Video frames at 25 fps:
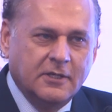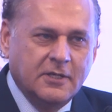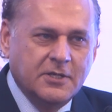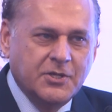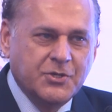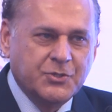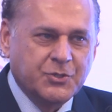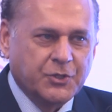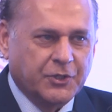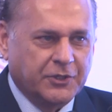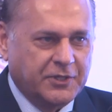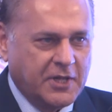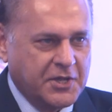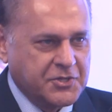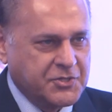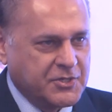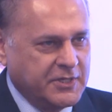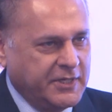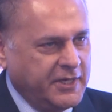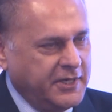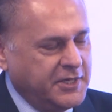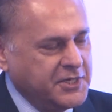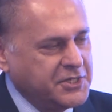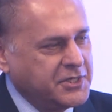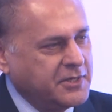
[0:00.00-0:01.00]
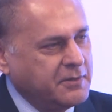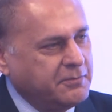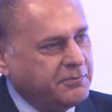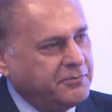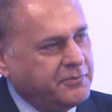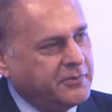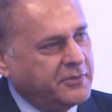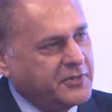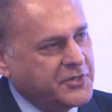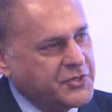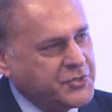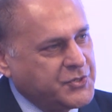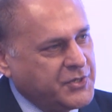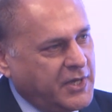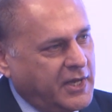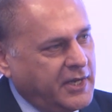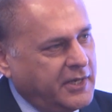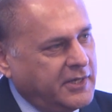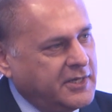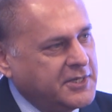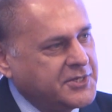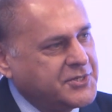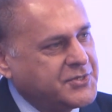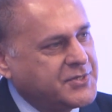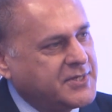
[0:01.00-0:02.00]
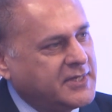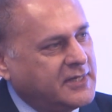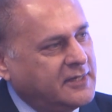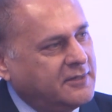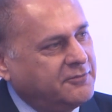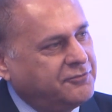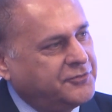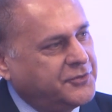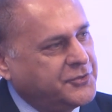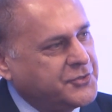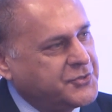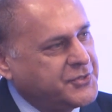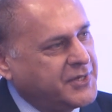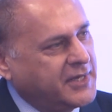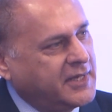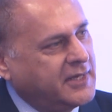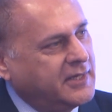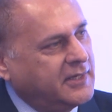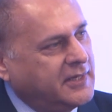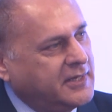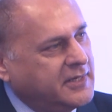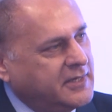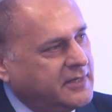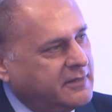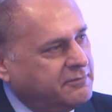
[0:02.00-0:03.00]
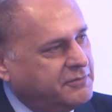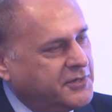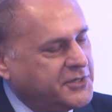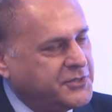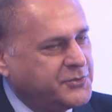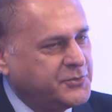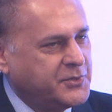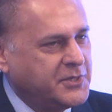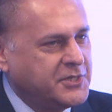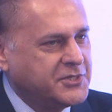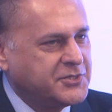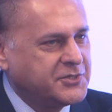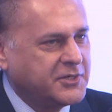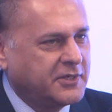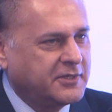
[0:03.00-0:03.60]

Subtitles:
So does leadership resign itself to single individuals,